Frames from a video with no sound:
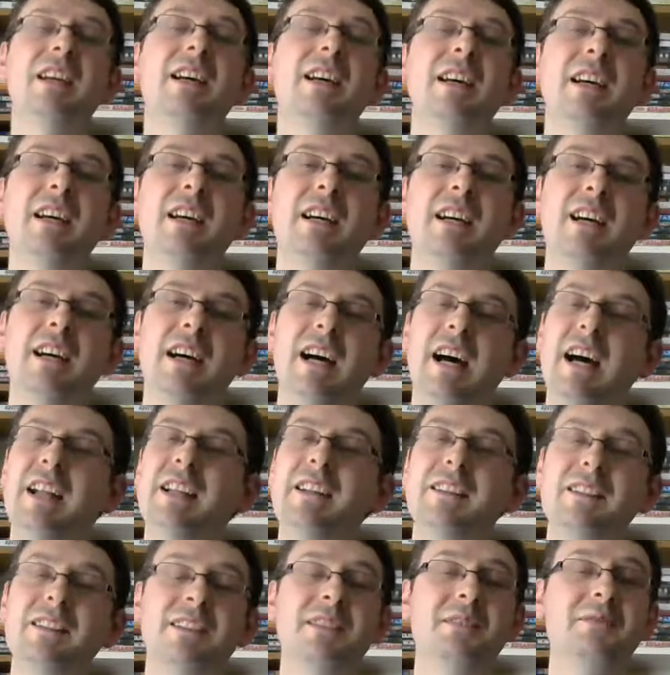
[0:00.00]
And
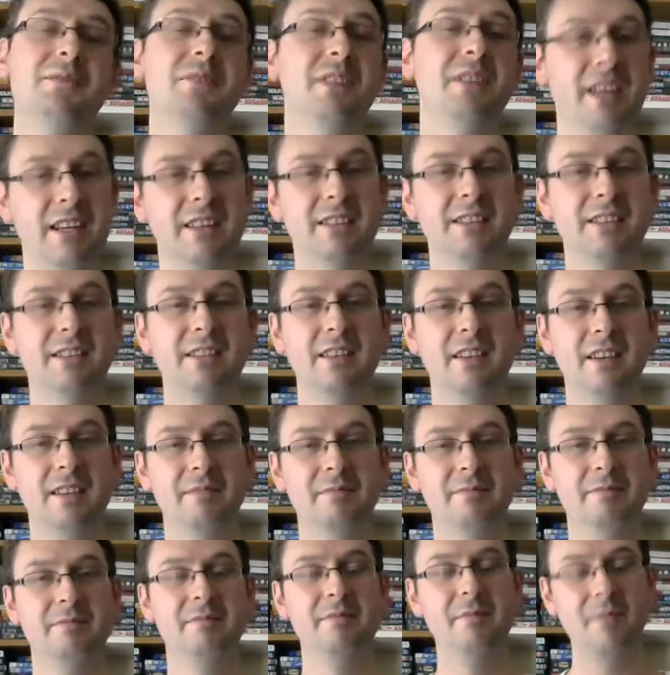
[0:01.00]
until next time,
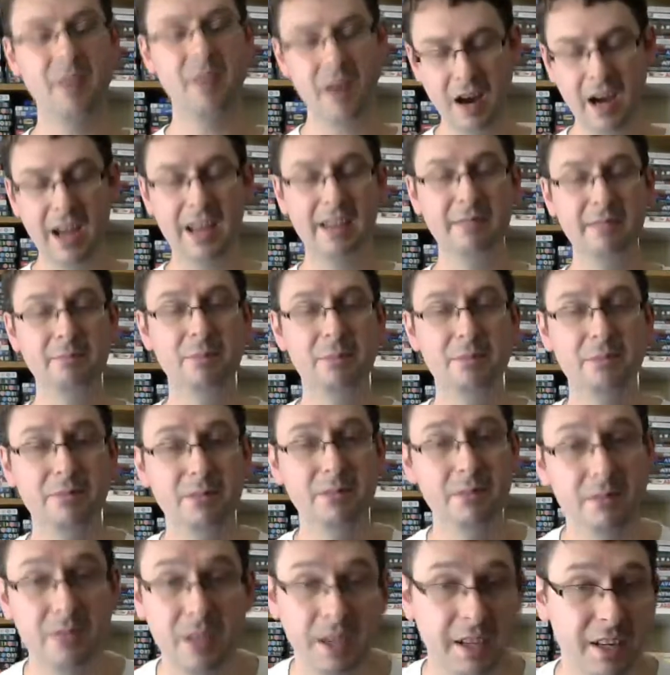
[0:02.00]
I'm
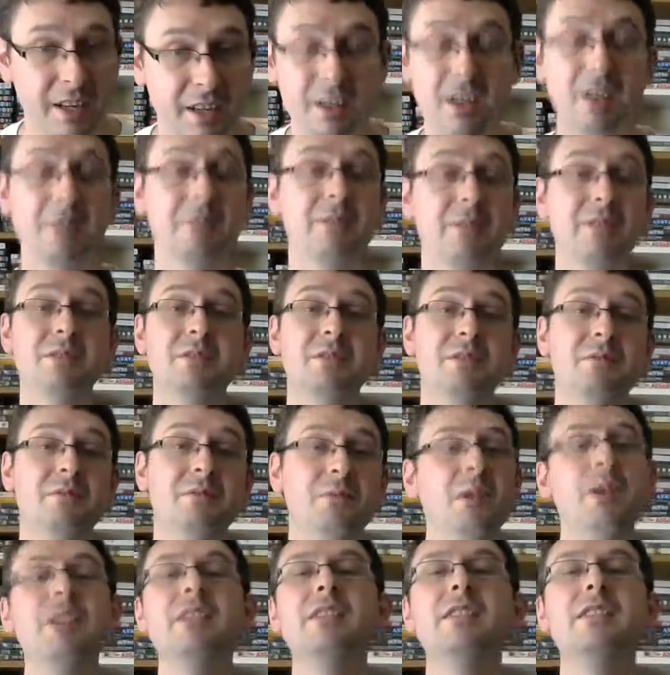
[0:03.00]
going to go and do
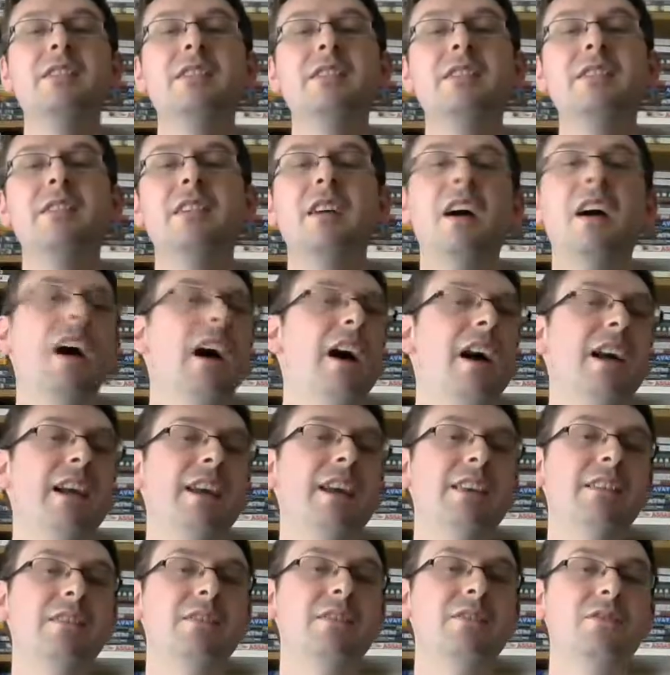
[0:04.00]
what I
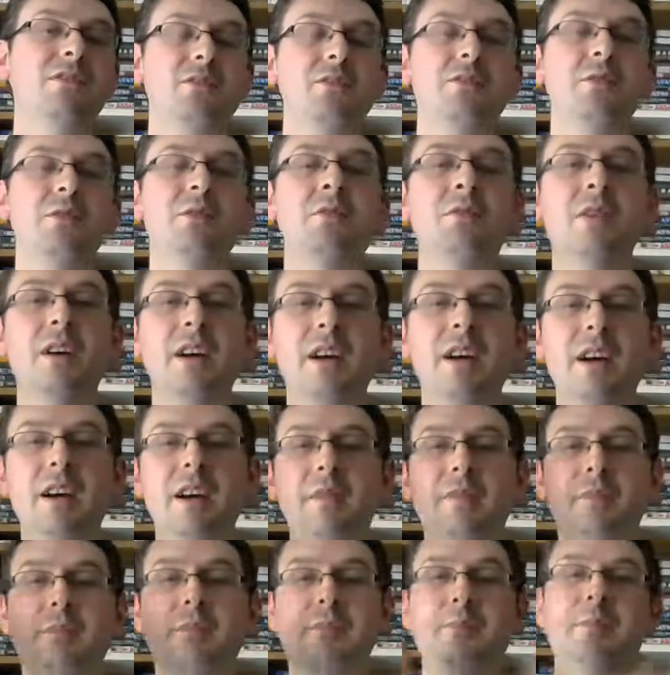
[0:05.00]
do
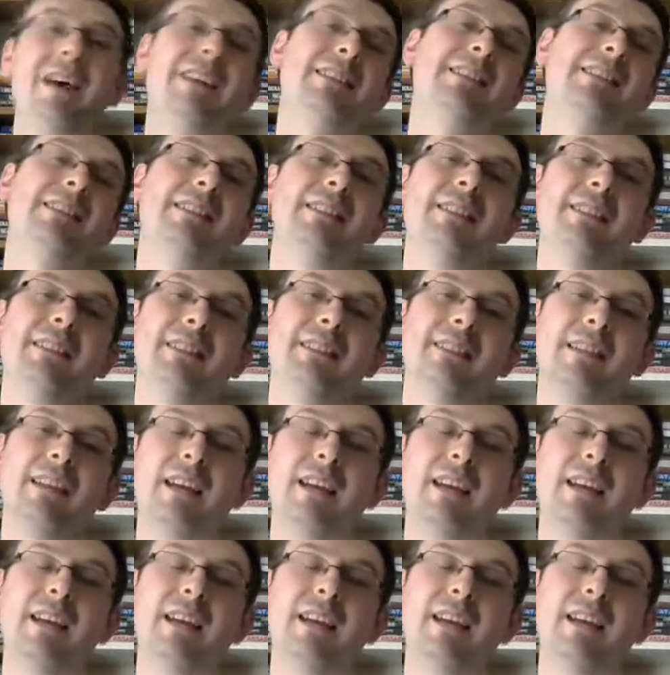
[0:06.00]
best.